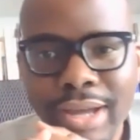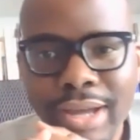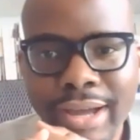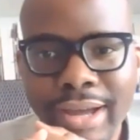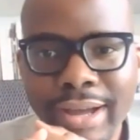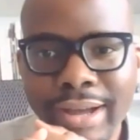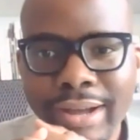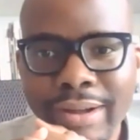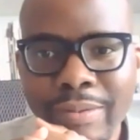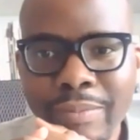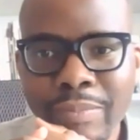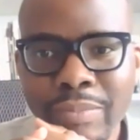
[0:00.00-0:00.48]

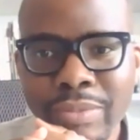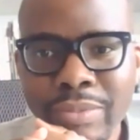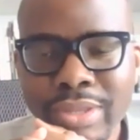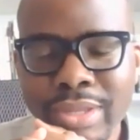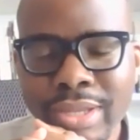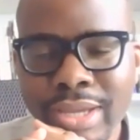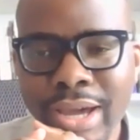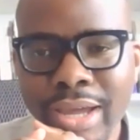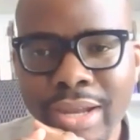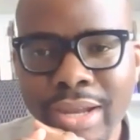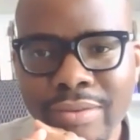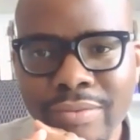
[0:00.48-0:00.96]
um,
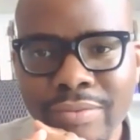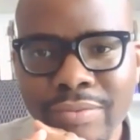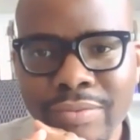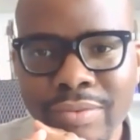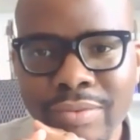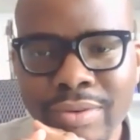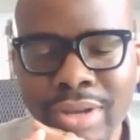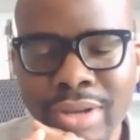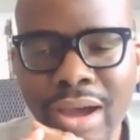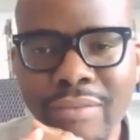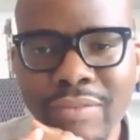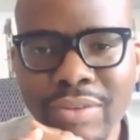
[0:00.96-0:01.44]
the kind of
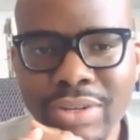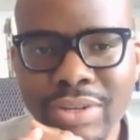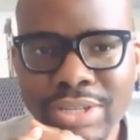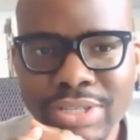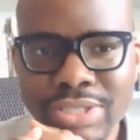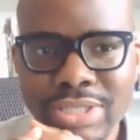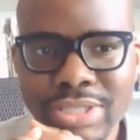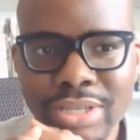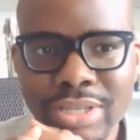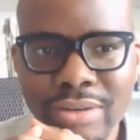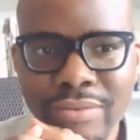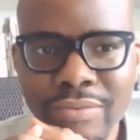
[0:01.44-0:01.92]

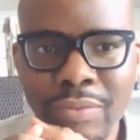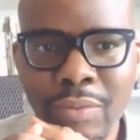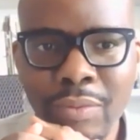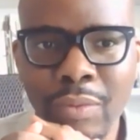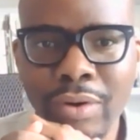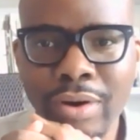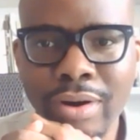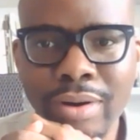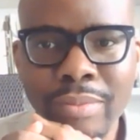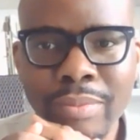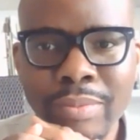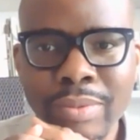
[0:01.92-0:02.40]
novelistic
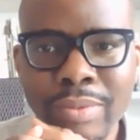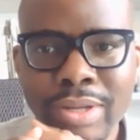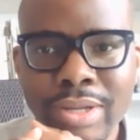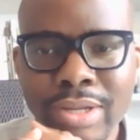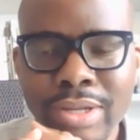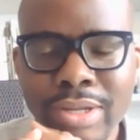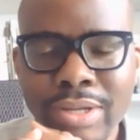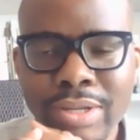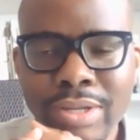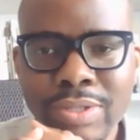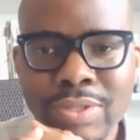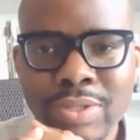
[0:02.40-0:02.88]
form
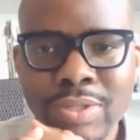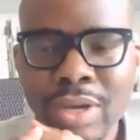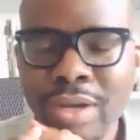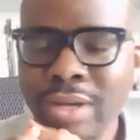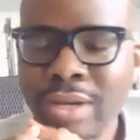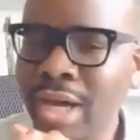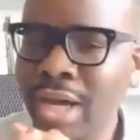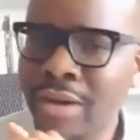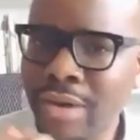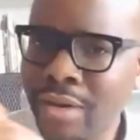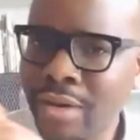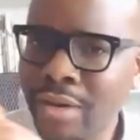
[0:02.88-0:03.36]
so
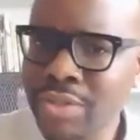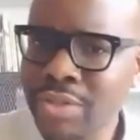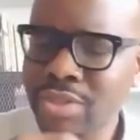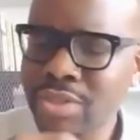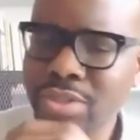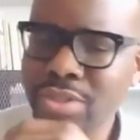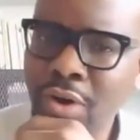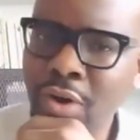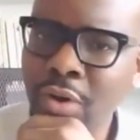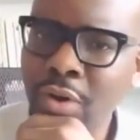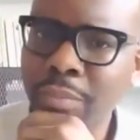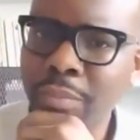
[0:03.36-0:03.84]
I, I
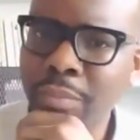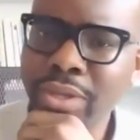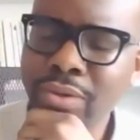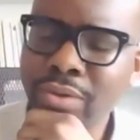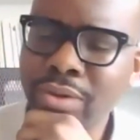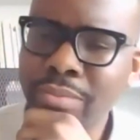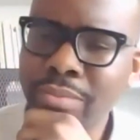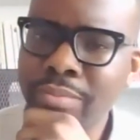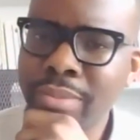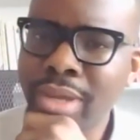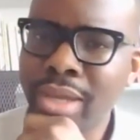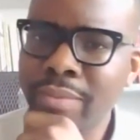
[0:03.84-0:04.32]
was hoping
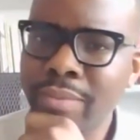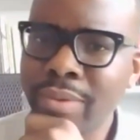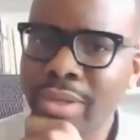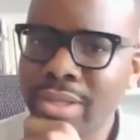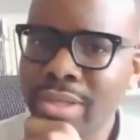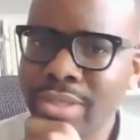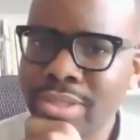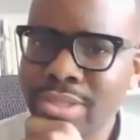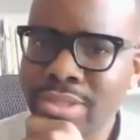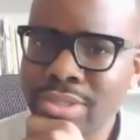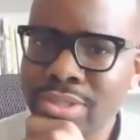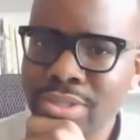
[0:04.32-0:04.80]
you could
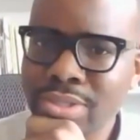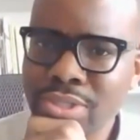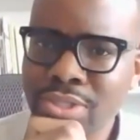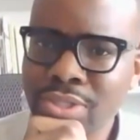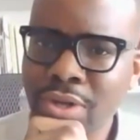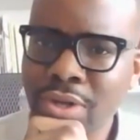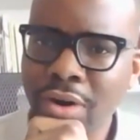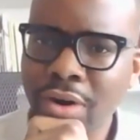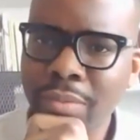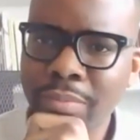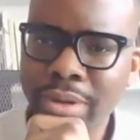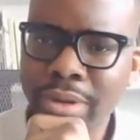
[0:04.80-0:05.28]
maybe
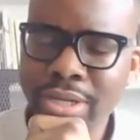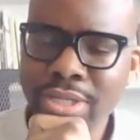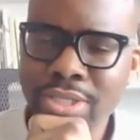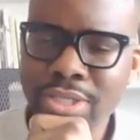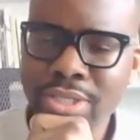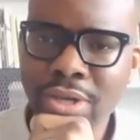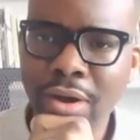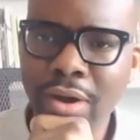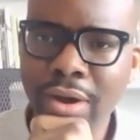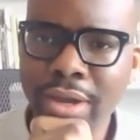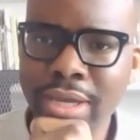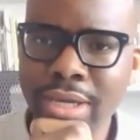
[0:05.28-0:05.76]
start by
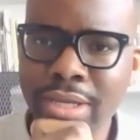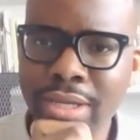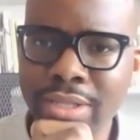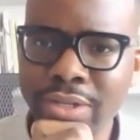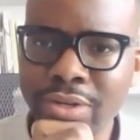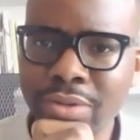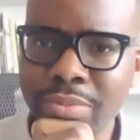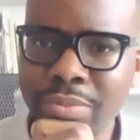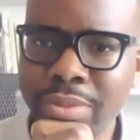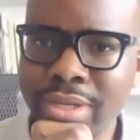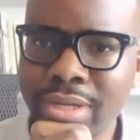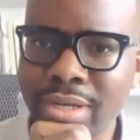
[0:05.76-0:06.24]
talking a
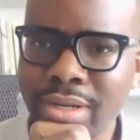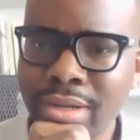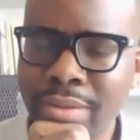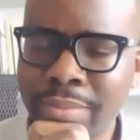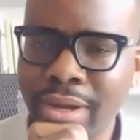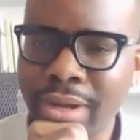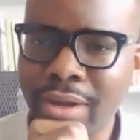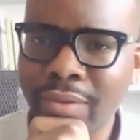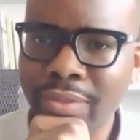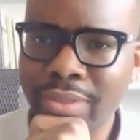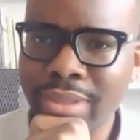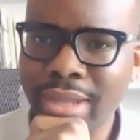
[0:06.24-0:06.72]
little bit
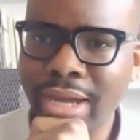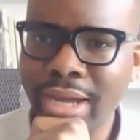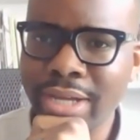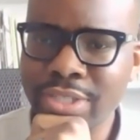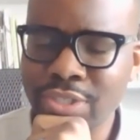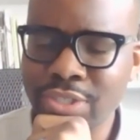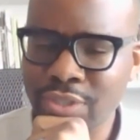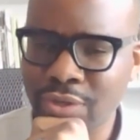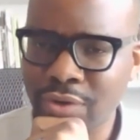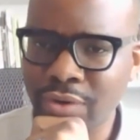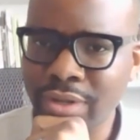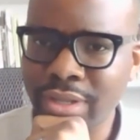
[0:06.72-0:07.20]
about
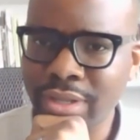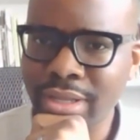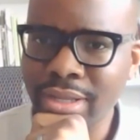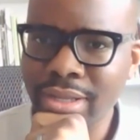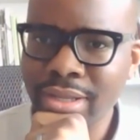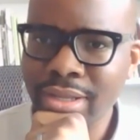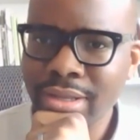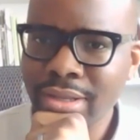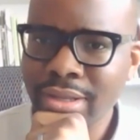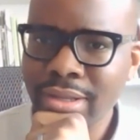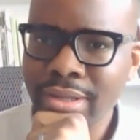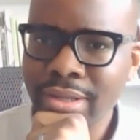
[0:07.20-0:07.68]
that
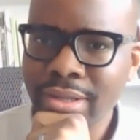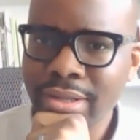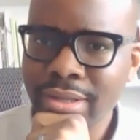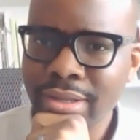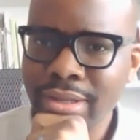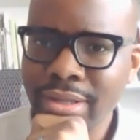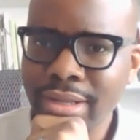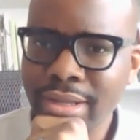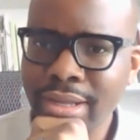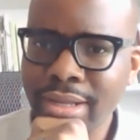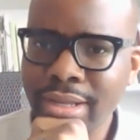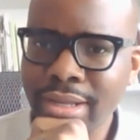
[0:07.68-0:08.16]
journey
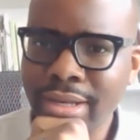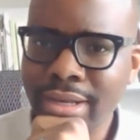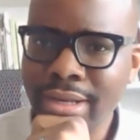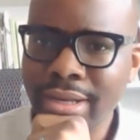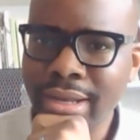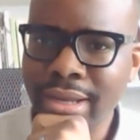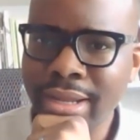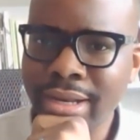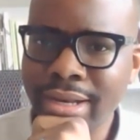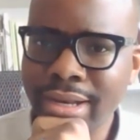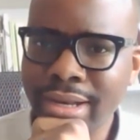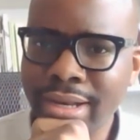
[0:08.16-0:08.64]

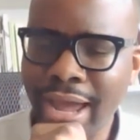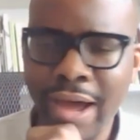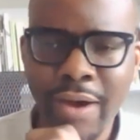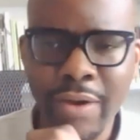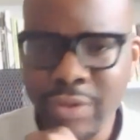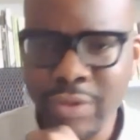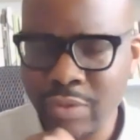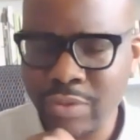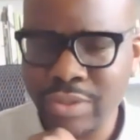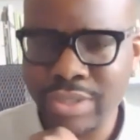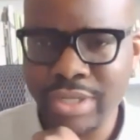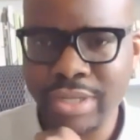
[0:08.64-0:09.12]
and and how
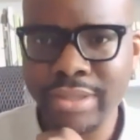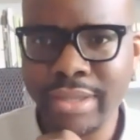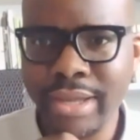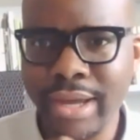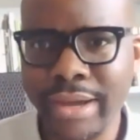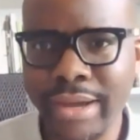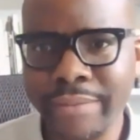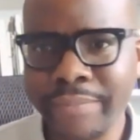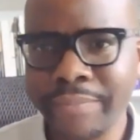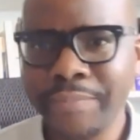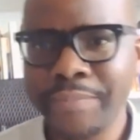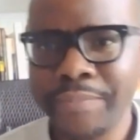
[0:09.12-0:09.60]
you did
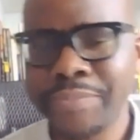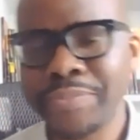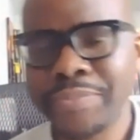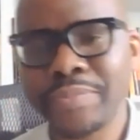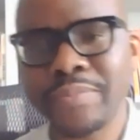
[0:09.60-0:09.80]
that.